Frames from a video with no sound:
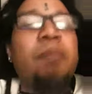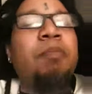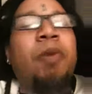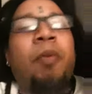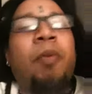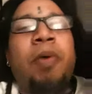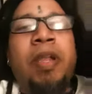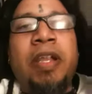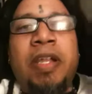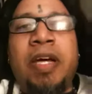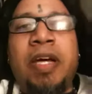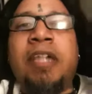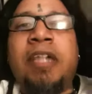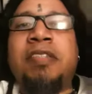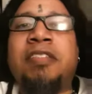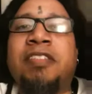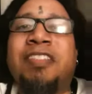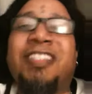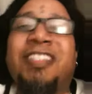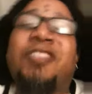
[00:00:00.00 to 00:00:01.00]
But what it
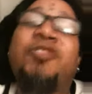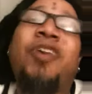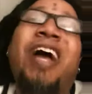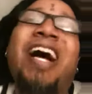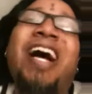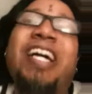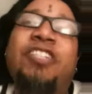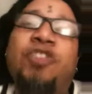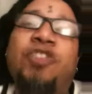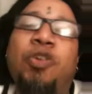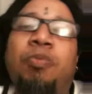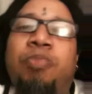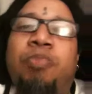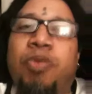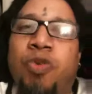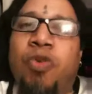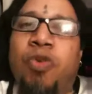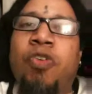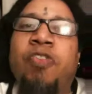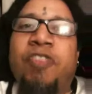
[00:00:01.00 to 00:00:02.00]
does is it tries to
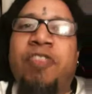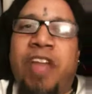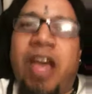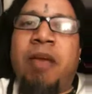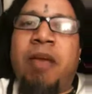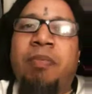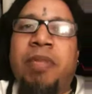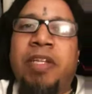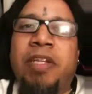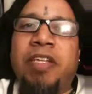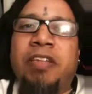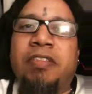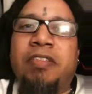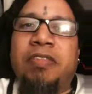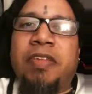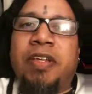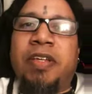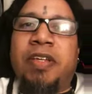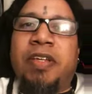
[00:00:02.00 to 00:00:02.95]
prove that belief.